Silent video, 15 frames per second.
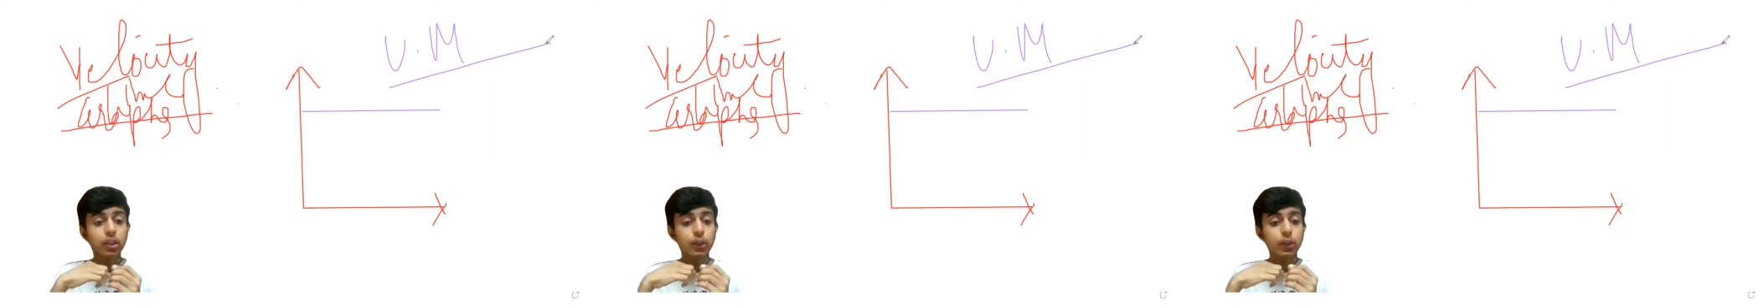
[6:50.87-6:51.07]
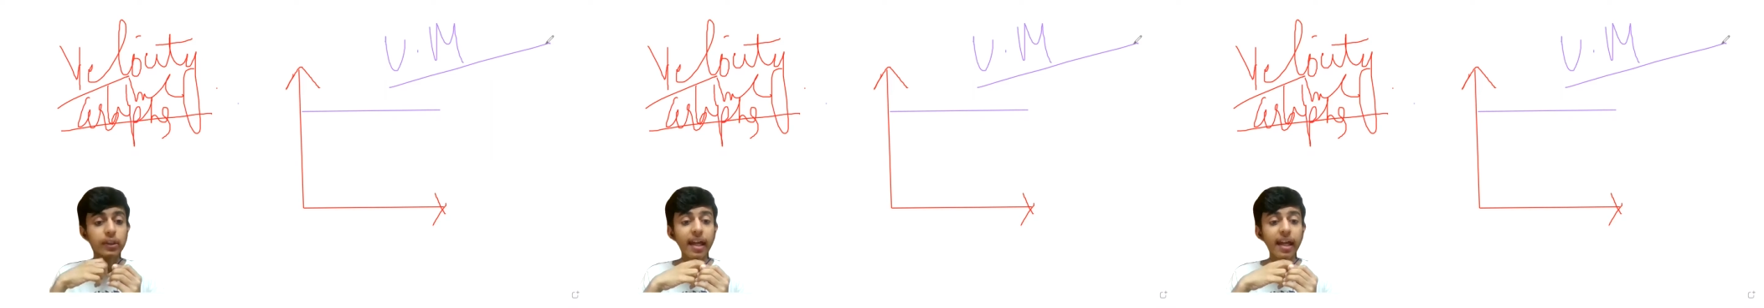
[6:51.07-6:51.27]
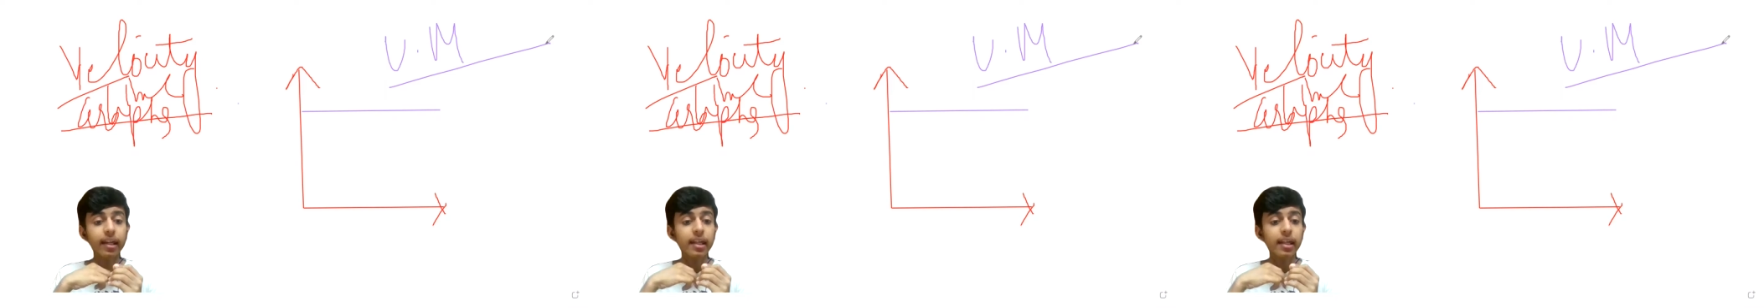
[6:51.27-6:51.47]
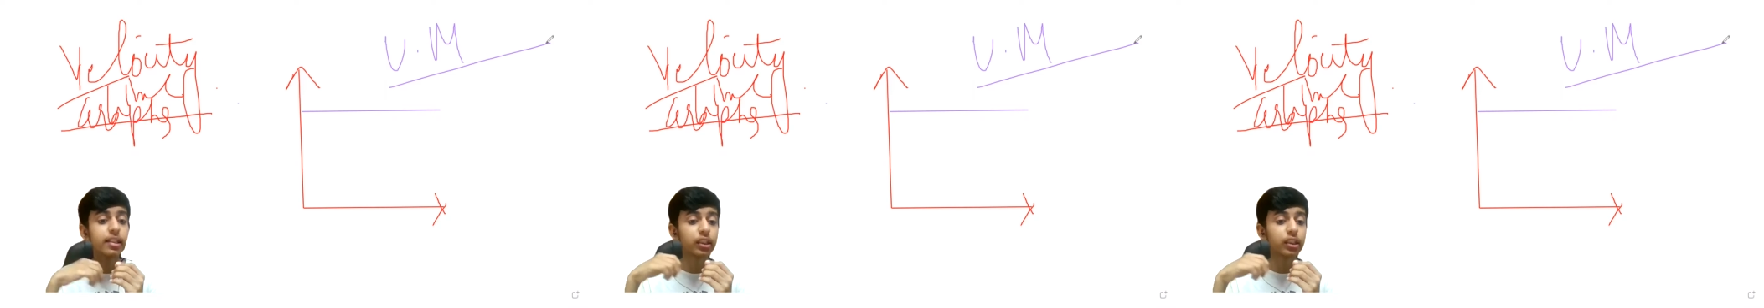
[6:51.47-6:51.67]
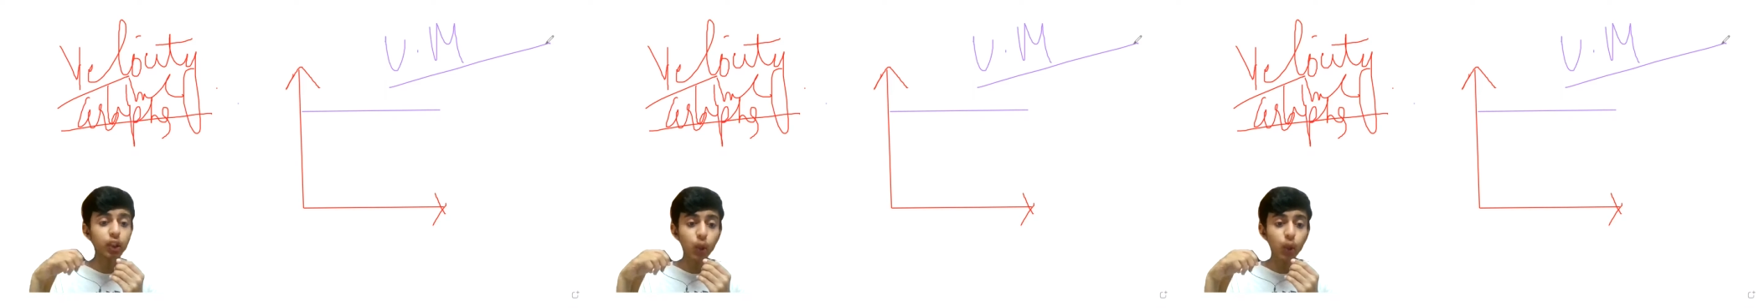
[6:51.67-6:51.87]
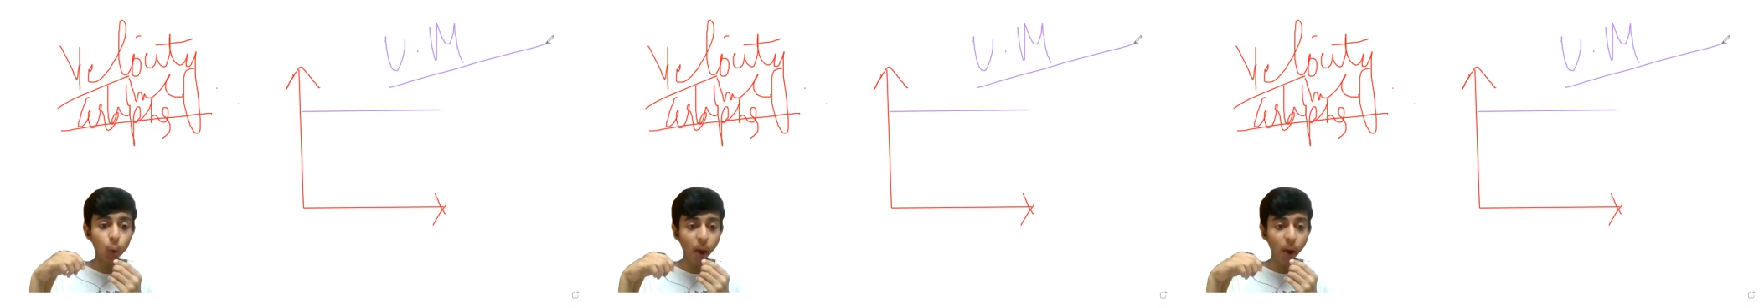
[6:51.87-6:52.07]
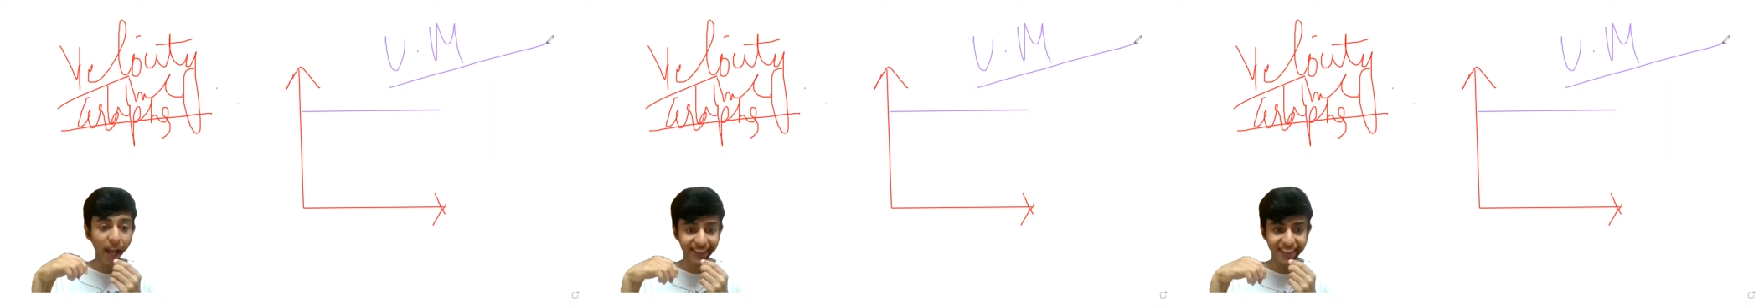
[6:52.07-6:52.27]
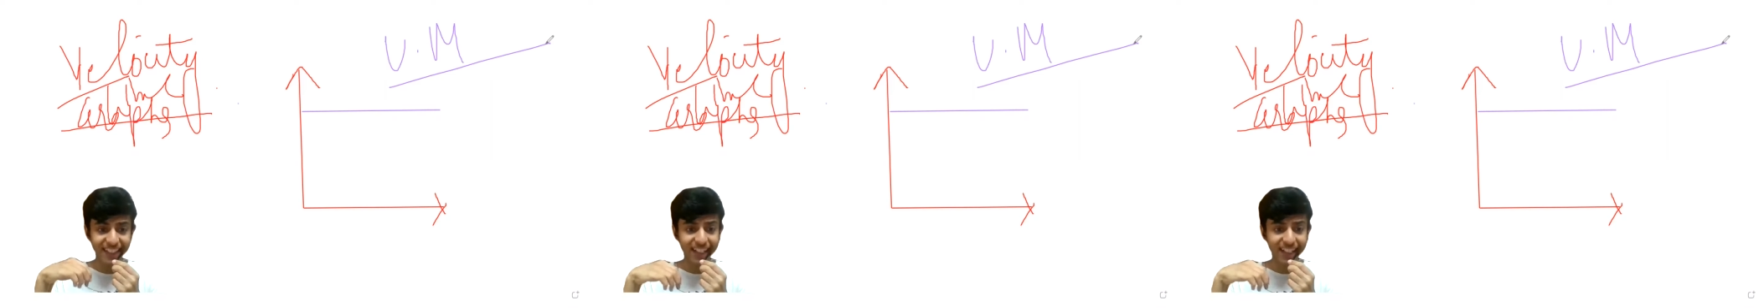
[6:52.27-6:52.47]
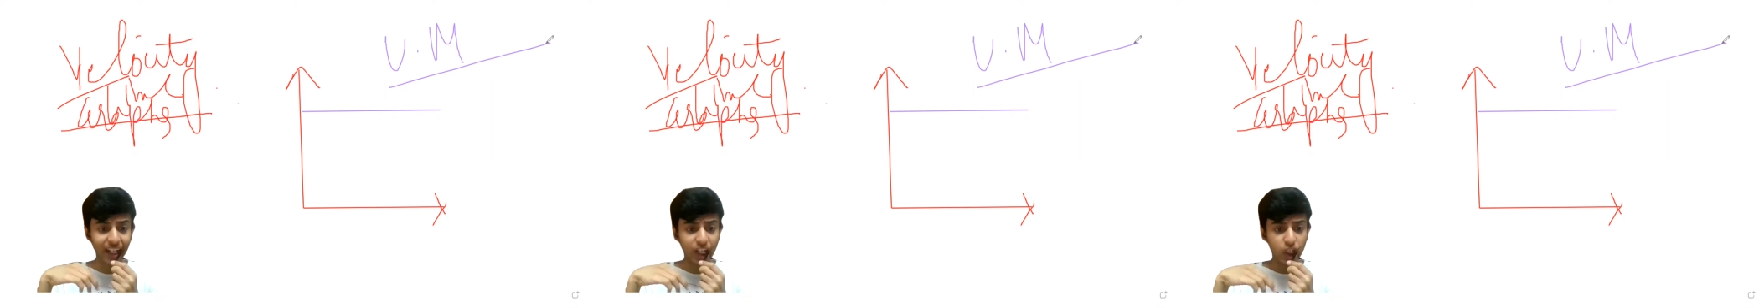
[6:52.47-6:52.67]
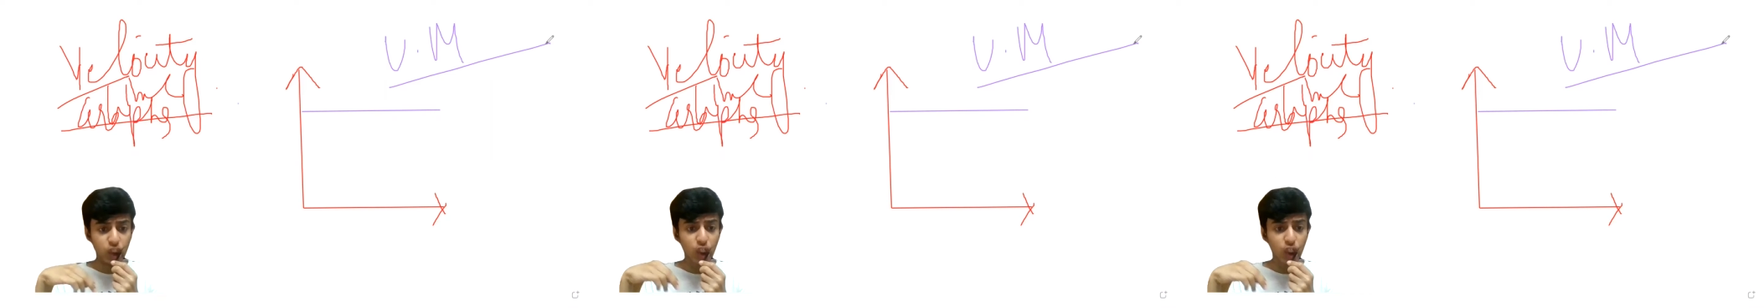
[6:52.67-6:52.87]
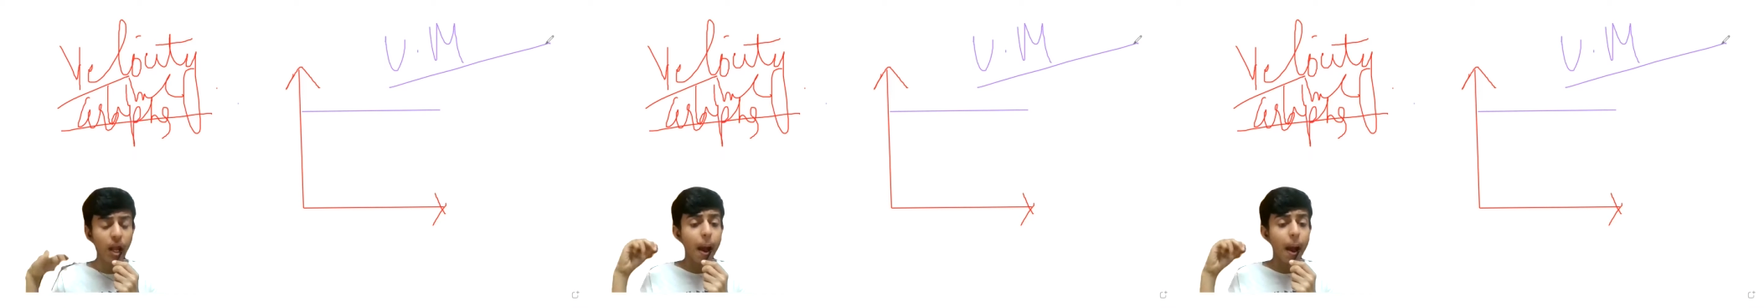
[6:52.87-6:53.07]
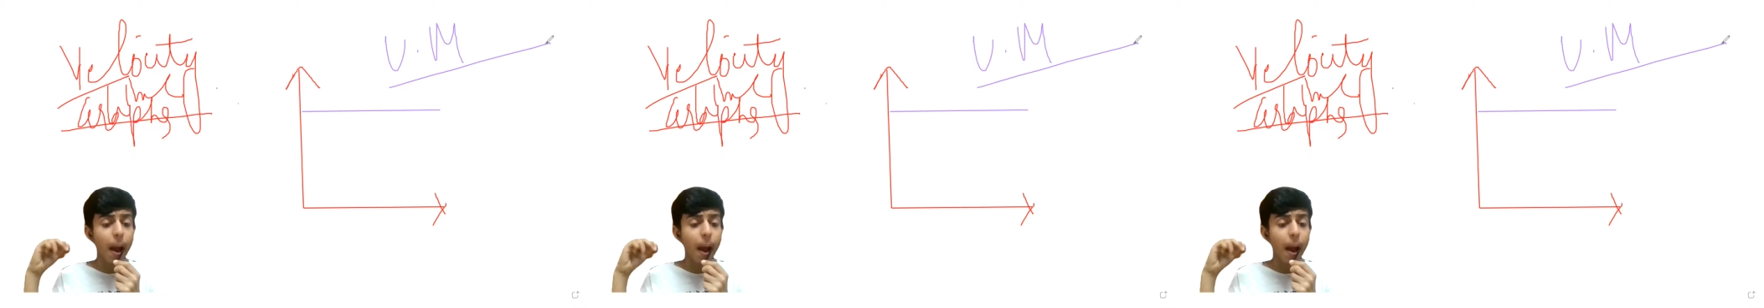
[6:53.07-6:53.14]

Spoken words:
So there is no acceleration.